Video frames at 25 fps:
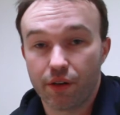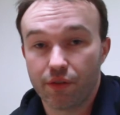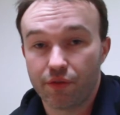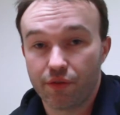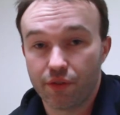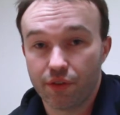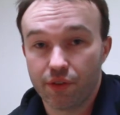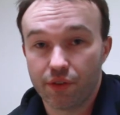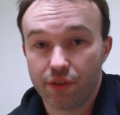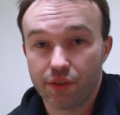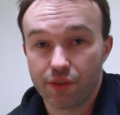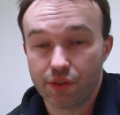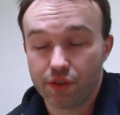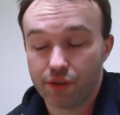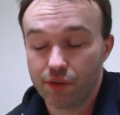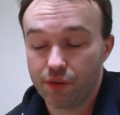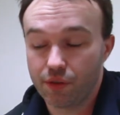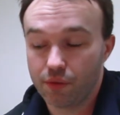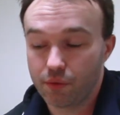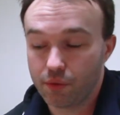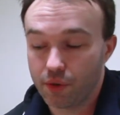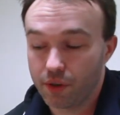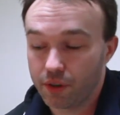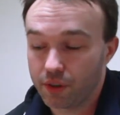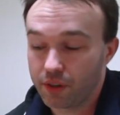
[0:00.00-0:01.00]
for
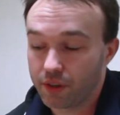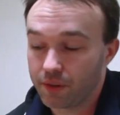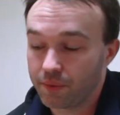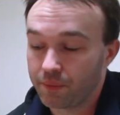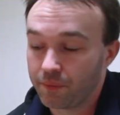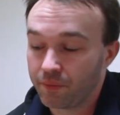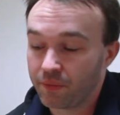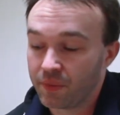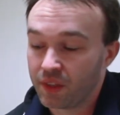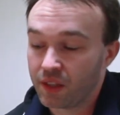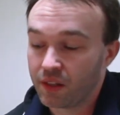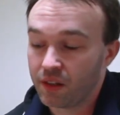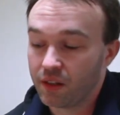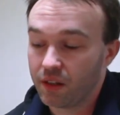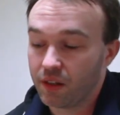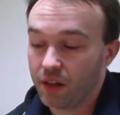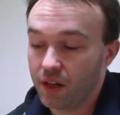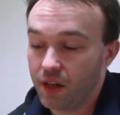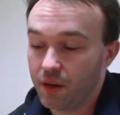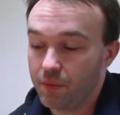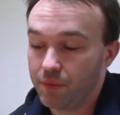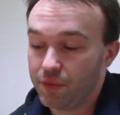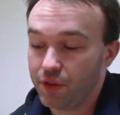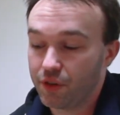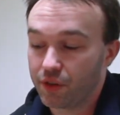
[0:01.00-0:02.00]
additional work.
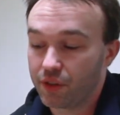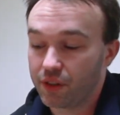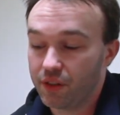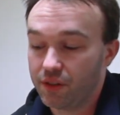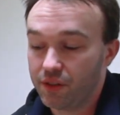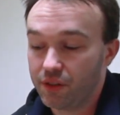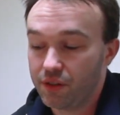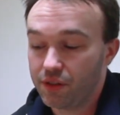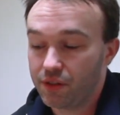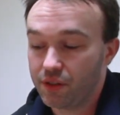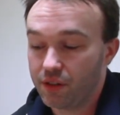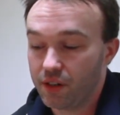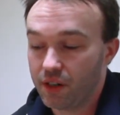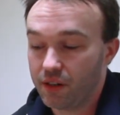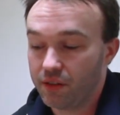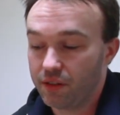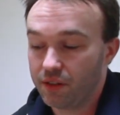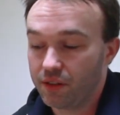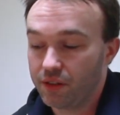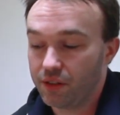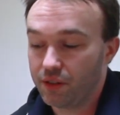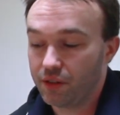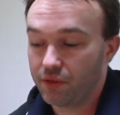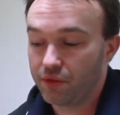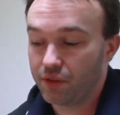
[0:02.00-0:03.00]
Your
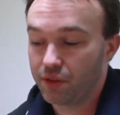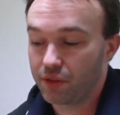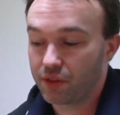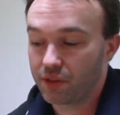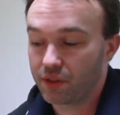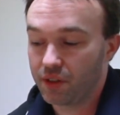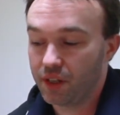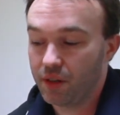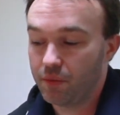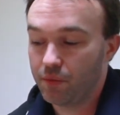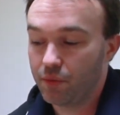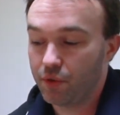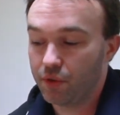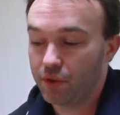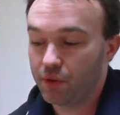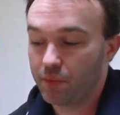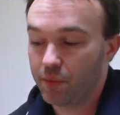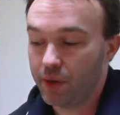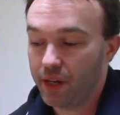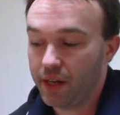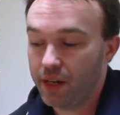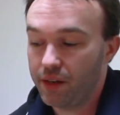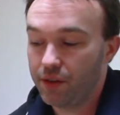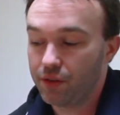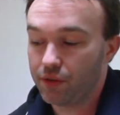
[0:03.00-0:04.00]
conditionality of your claim will
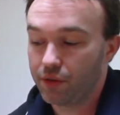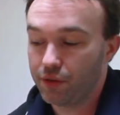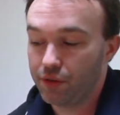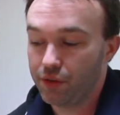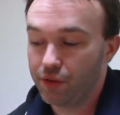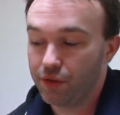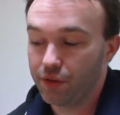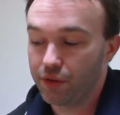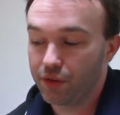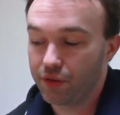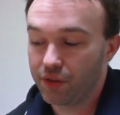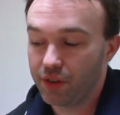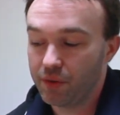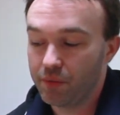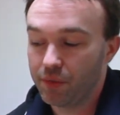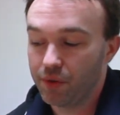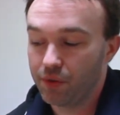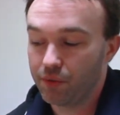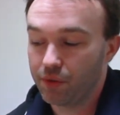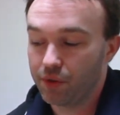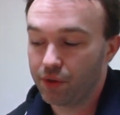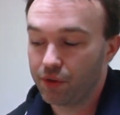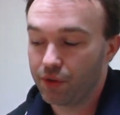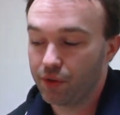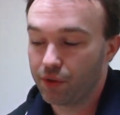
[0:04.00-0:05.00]
depend on your
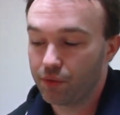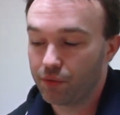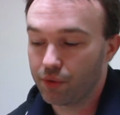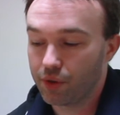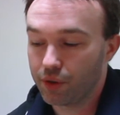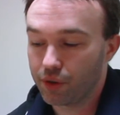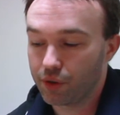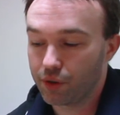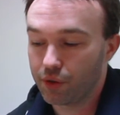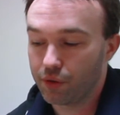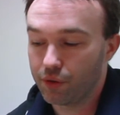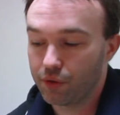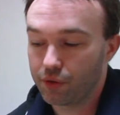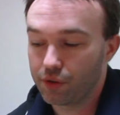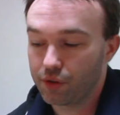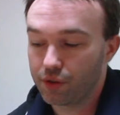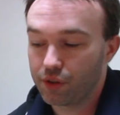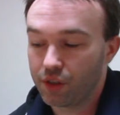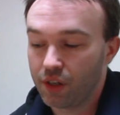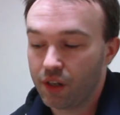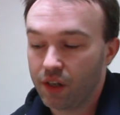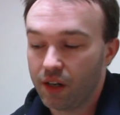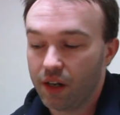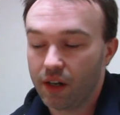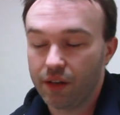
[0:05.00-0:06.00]
agreement with your work
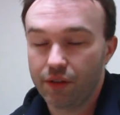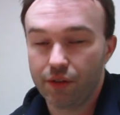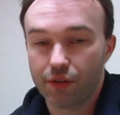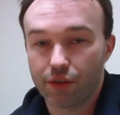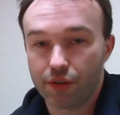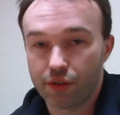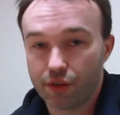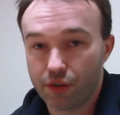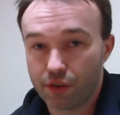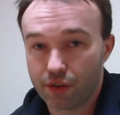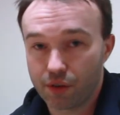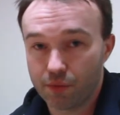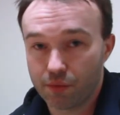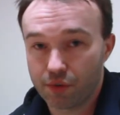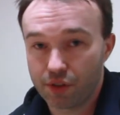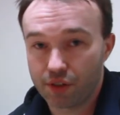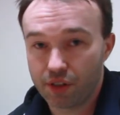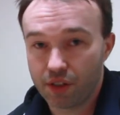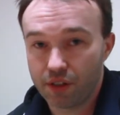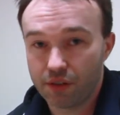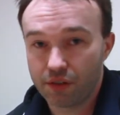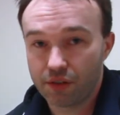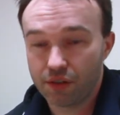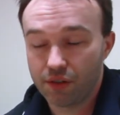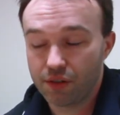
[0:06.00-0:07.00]
coach and your
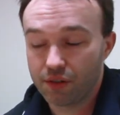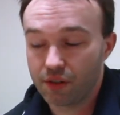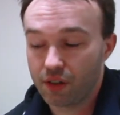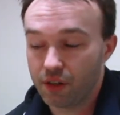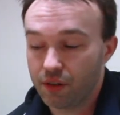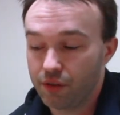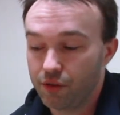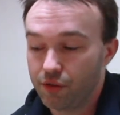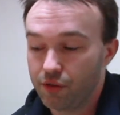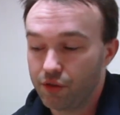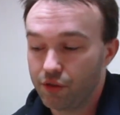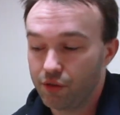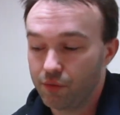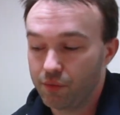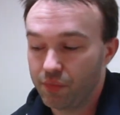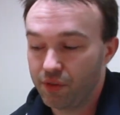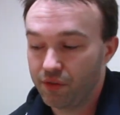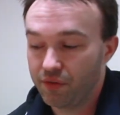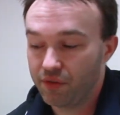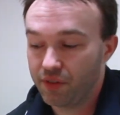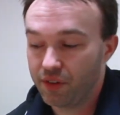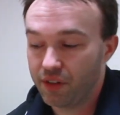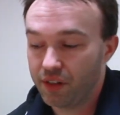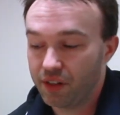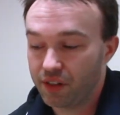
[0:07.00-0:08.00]
circumstances, and you should be
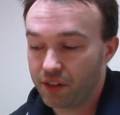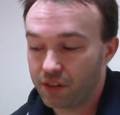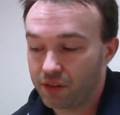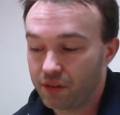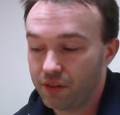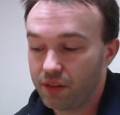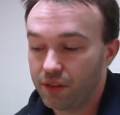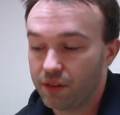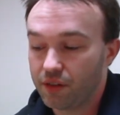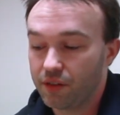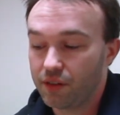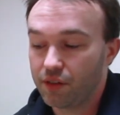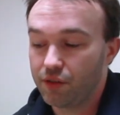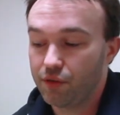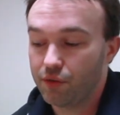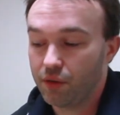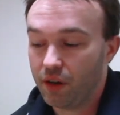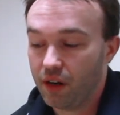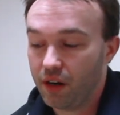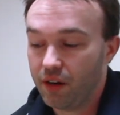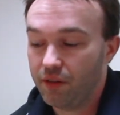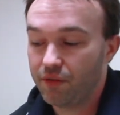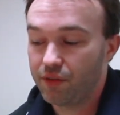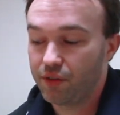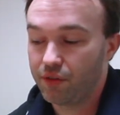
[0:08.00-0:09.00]
very clear that you
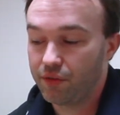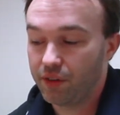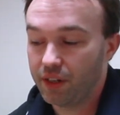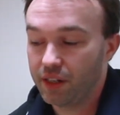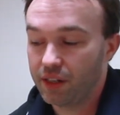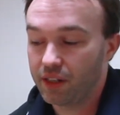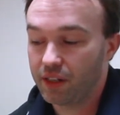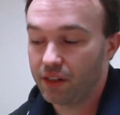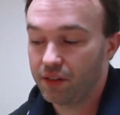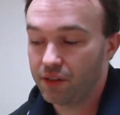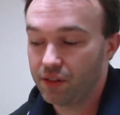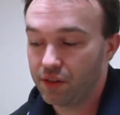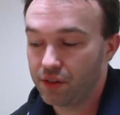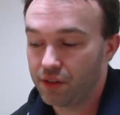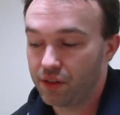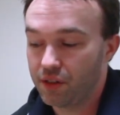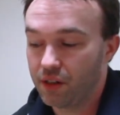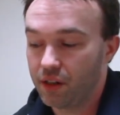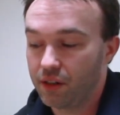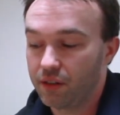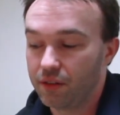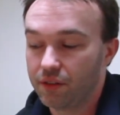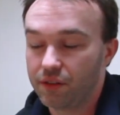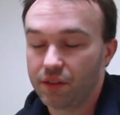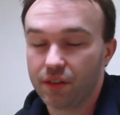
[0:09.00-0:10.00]
have the right
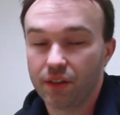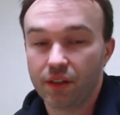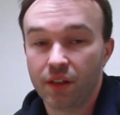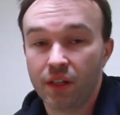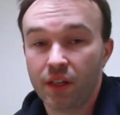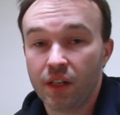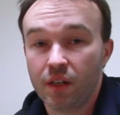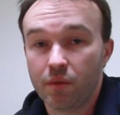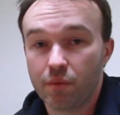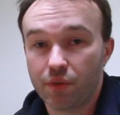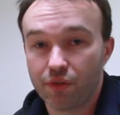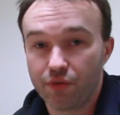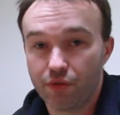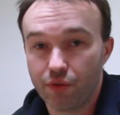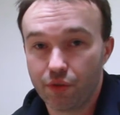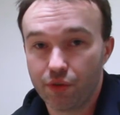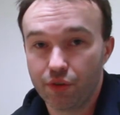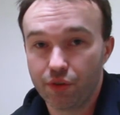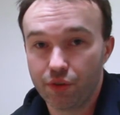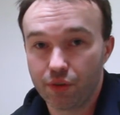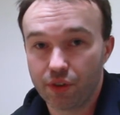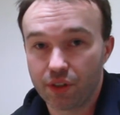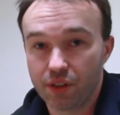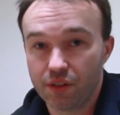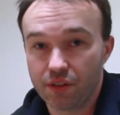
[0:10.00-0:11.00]
conditionality before
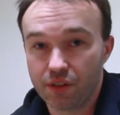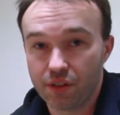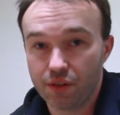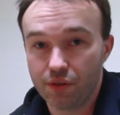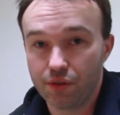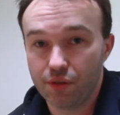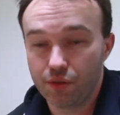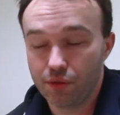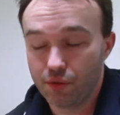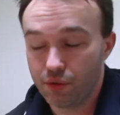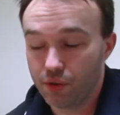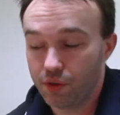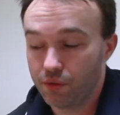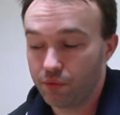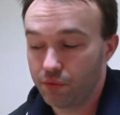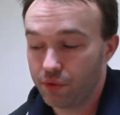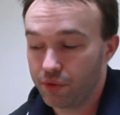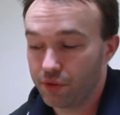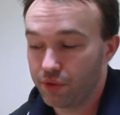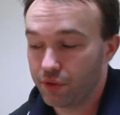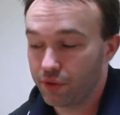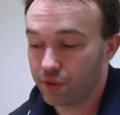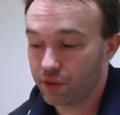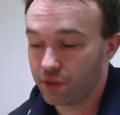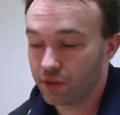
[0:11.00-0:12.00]
you continue on
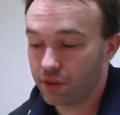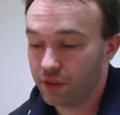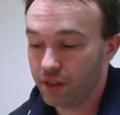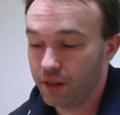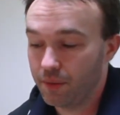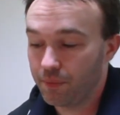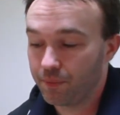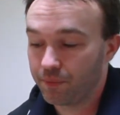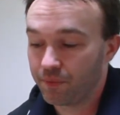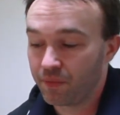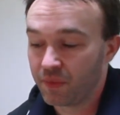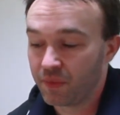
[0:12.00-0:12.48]
with your claim.